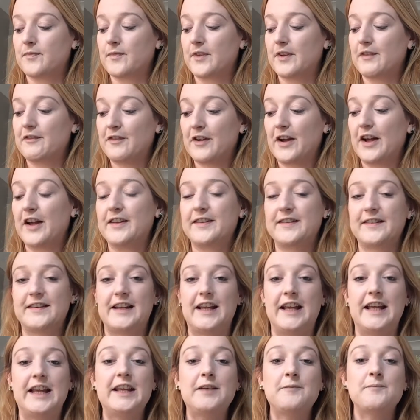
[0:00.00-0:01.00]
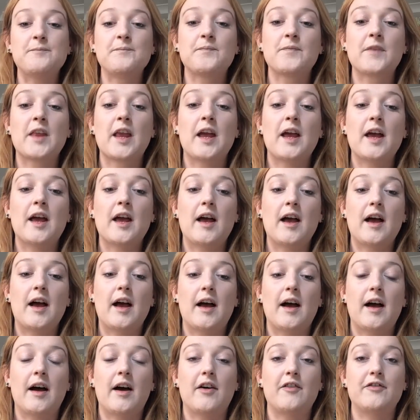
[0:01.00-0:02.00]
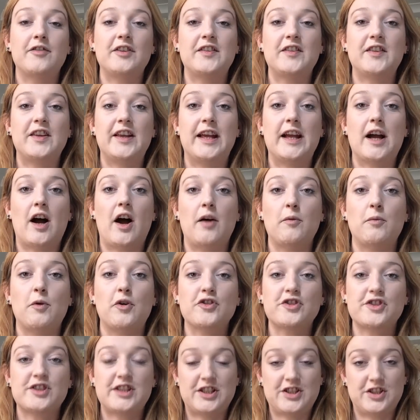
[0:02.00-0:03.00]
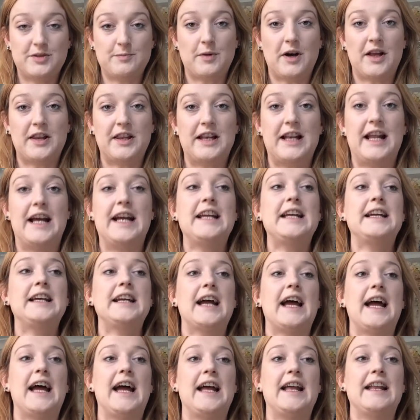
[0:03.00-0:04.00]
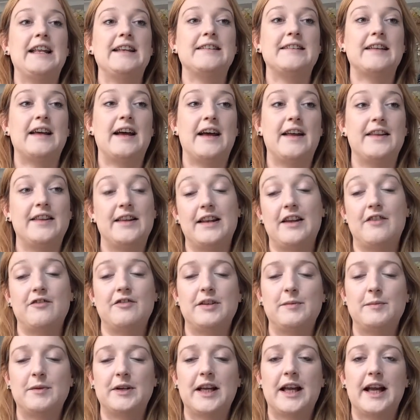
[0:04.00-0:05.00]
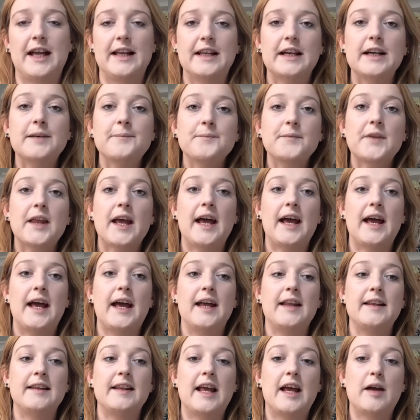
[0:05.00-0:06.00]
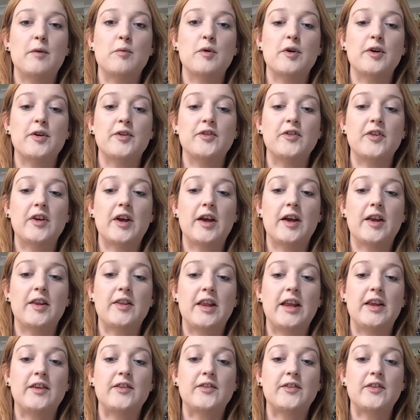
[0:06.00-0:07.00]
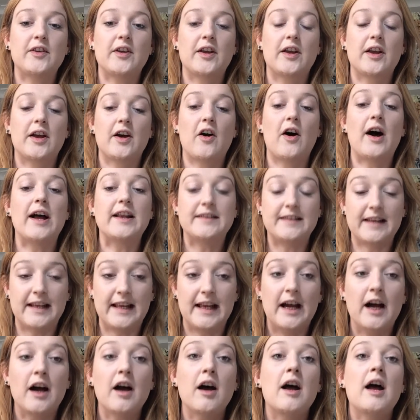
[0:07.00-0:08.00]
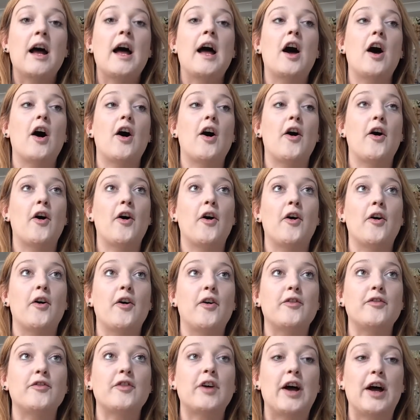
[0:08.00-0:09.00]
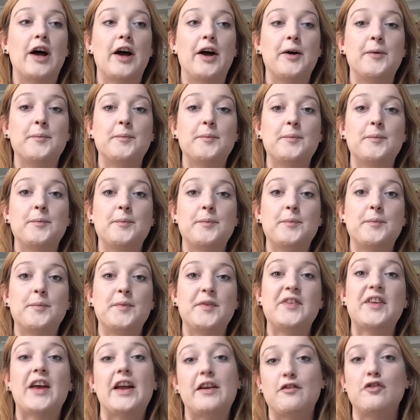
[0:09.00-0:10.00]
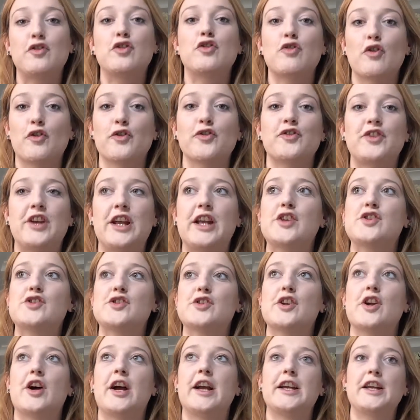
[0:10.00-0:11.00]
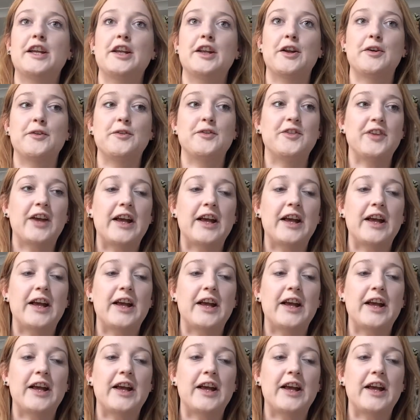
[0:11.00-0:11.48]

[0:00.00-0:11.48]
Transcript: firstly, obviously I watched Stitching by the Lake and the lovely McKenna, and there was this idea of save the cross stitch, like, you know,